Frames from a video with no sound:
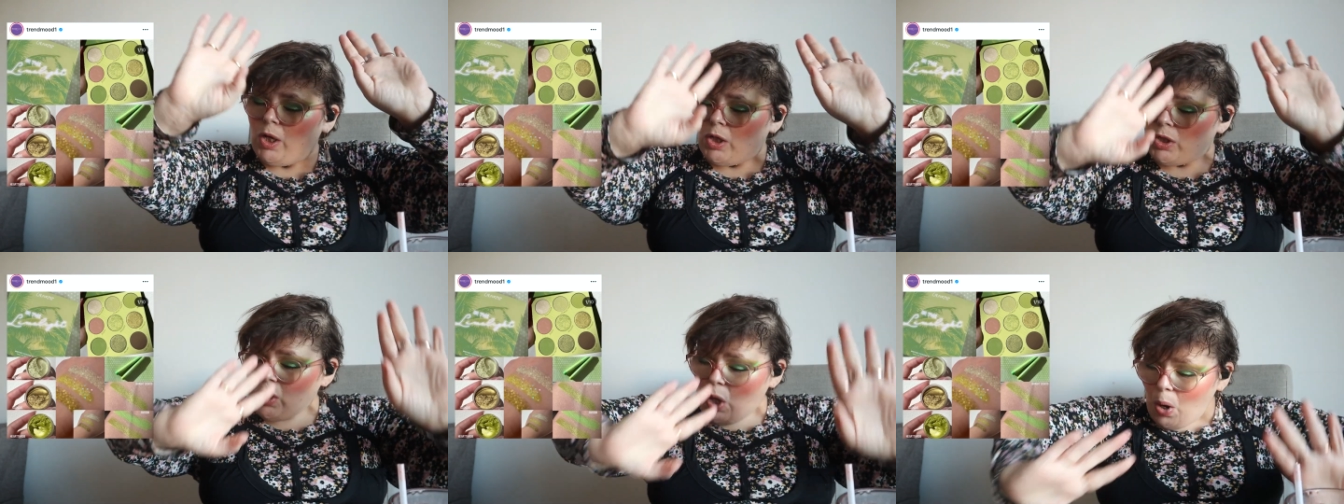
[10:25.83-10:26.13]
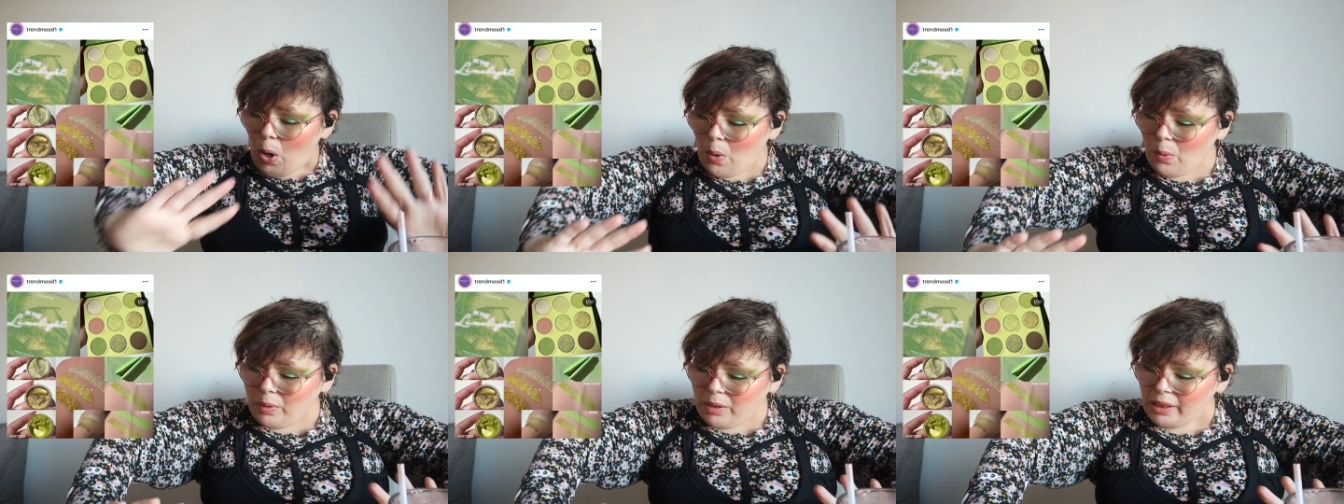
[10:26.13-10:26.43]

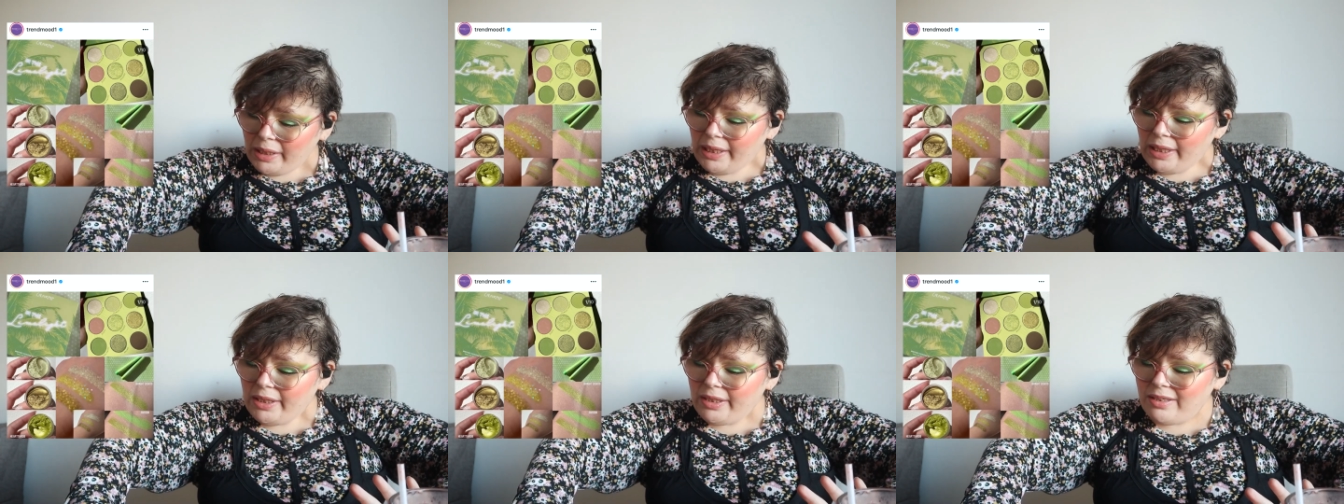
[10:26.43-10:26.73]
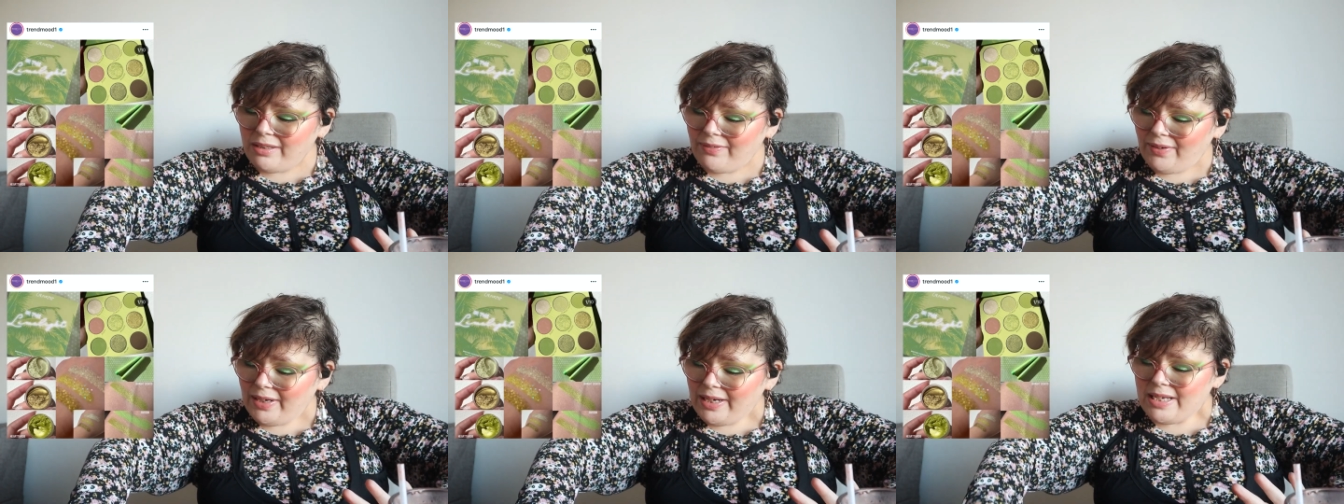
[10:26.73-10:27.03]
Totally, it
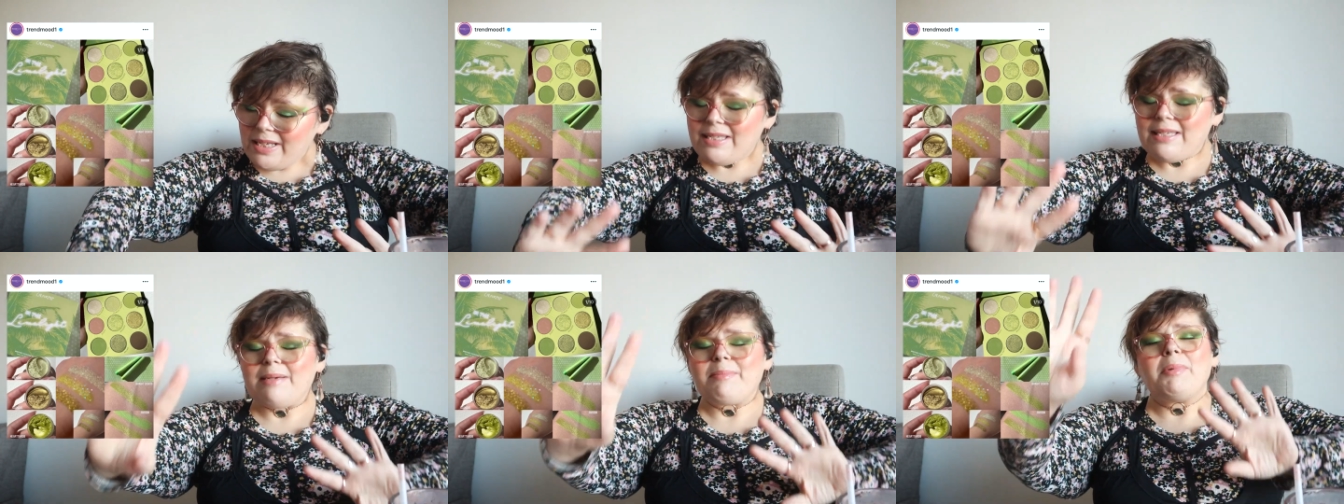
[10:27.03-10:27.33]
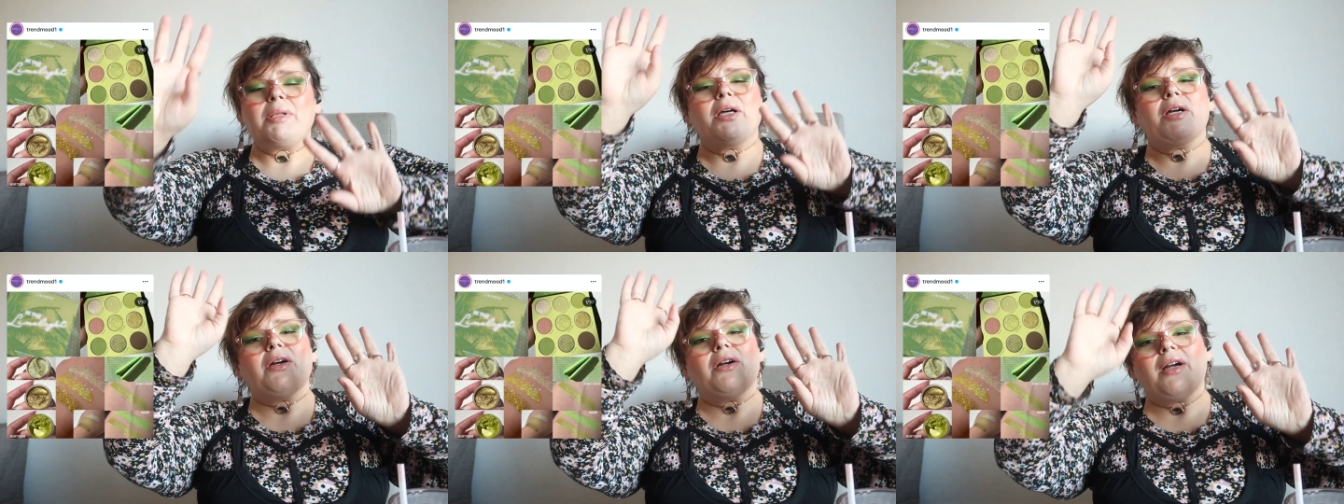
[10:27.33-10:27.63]
looks very
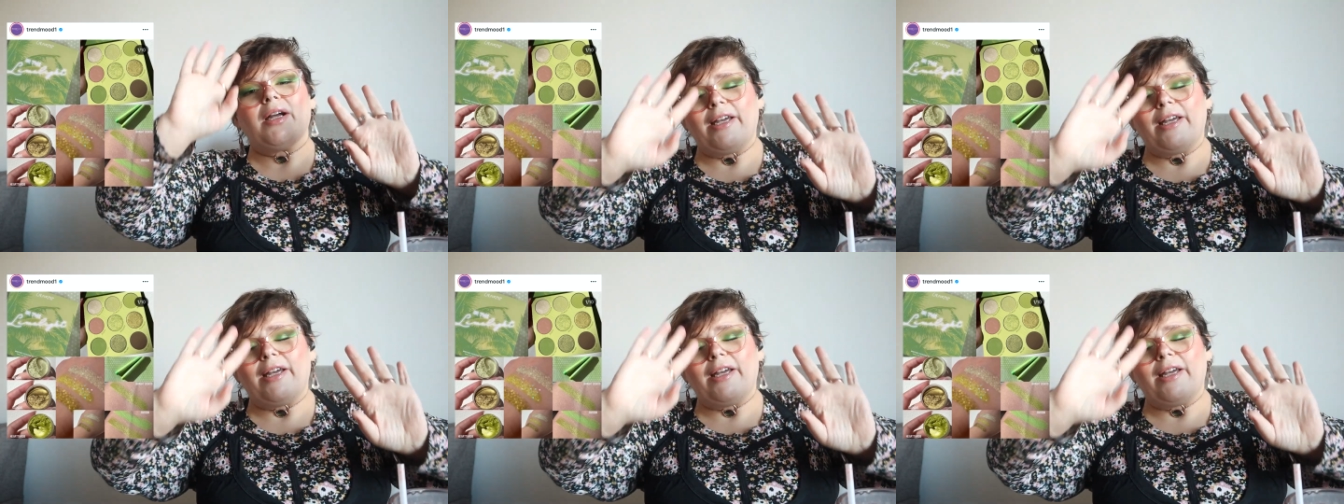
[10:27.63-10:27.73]
similar.